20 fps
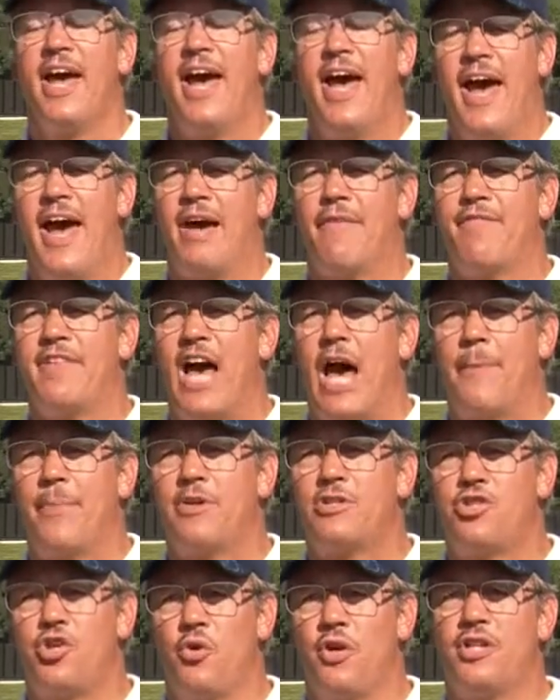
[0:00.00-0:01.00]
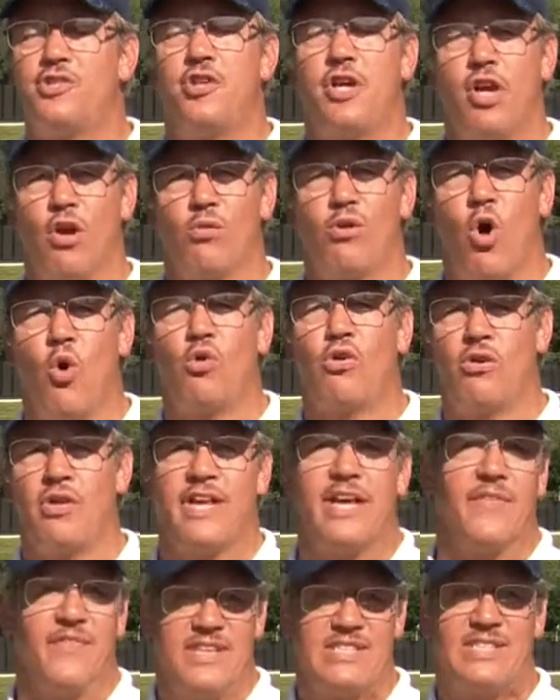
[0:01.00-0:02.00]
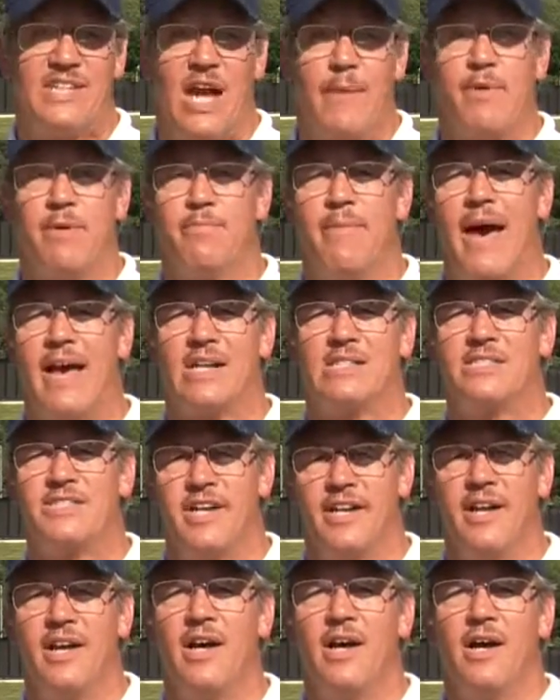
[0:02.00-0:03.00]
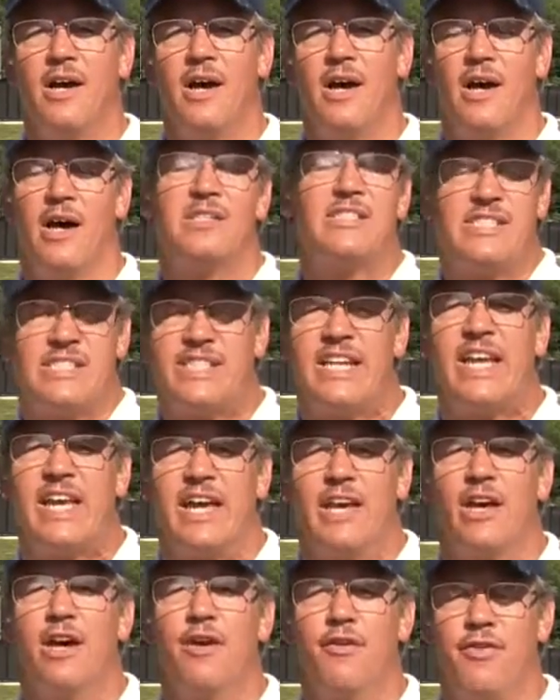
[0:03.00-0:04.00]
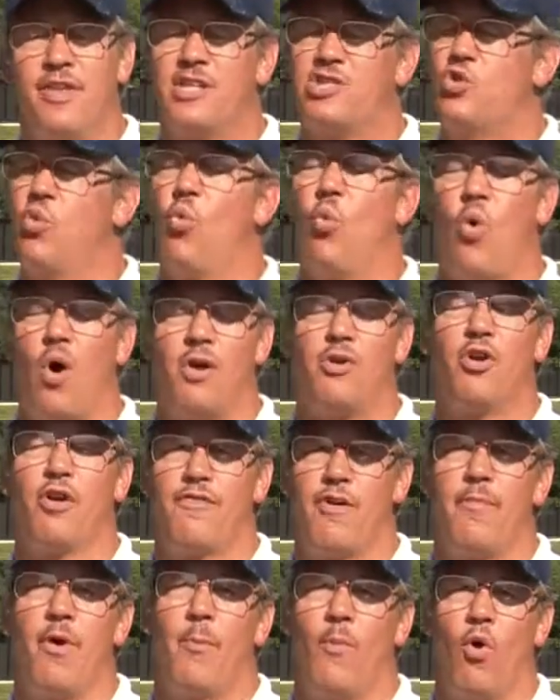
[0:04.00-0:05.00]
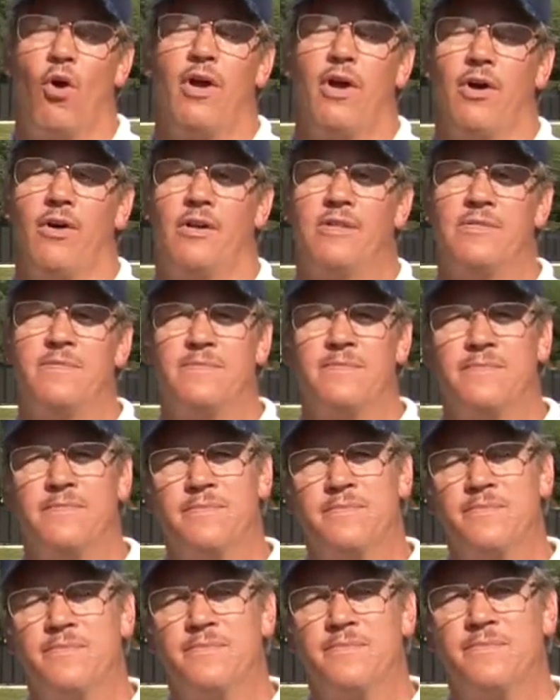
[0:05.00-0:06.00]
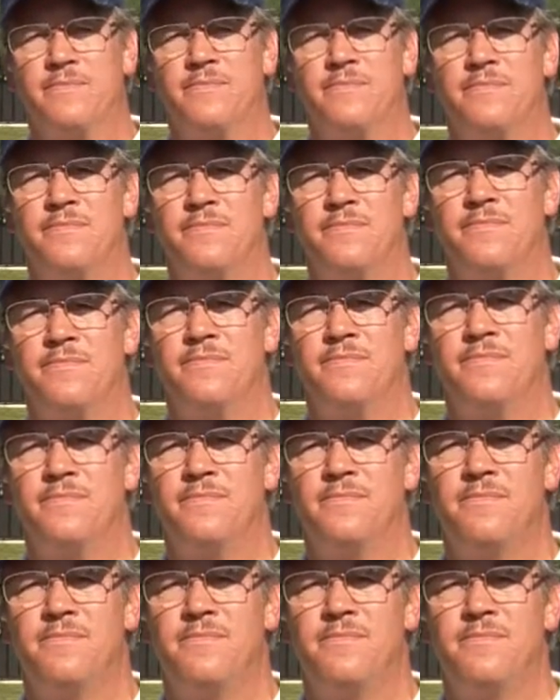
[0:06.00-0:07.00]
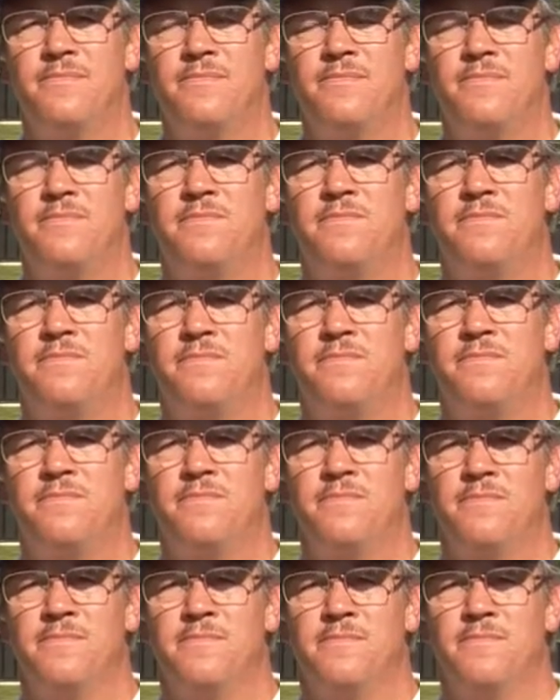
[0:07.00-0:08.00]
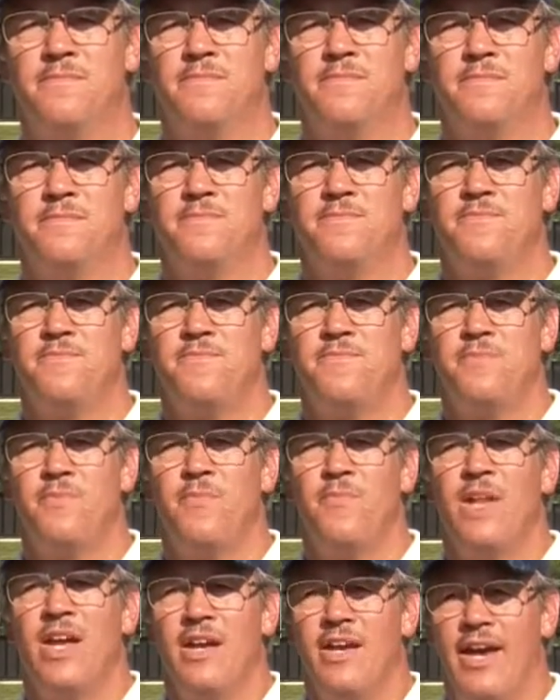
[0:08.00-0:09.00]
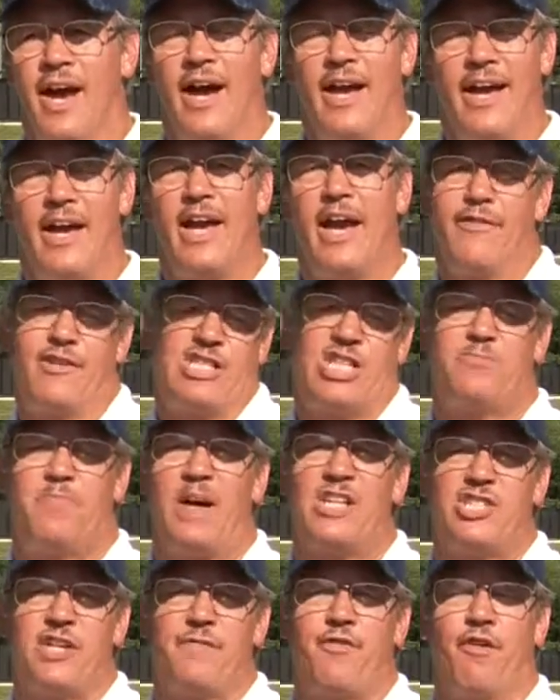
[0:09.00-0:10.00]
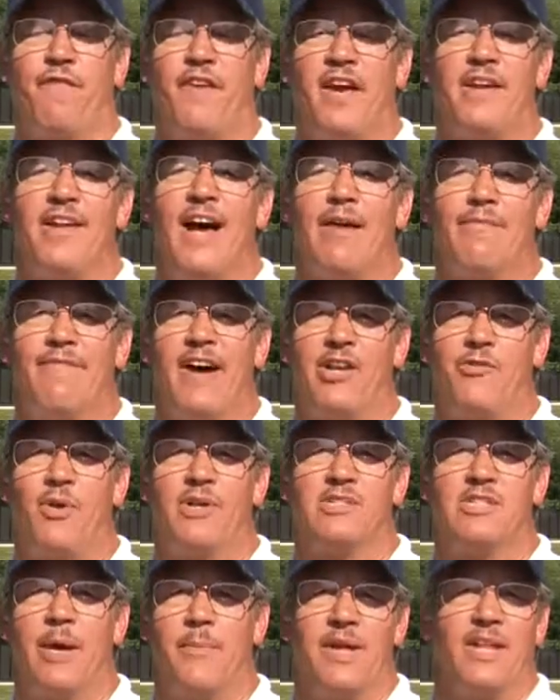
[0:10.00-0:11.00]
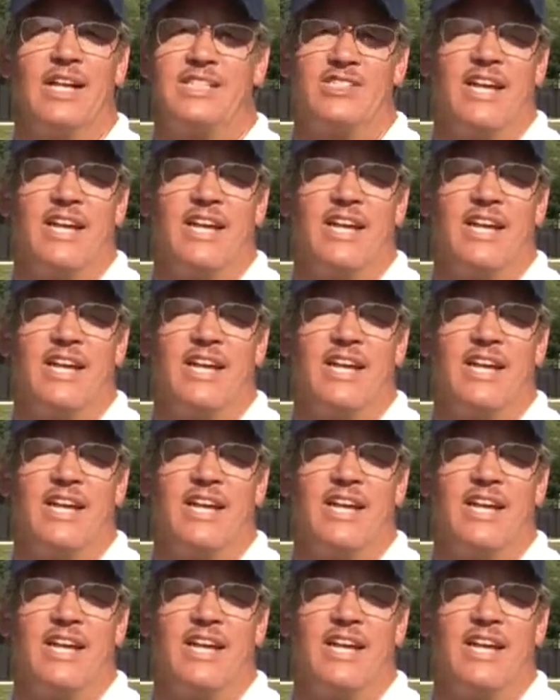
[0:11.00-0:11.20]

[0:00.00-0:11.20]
have the opportunity to hear locally, and this time in Madison, uh, see this wonderful memorial. It is a very moving mm -hmm. experience. Uh, and, yeah, and especially for Vietnam veterans. I mean, it's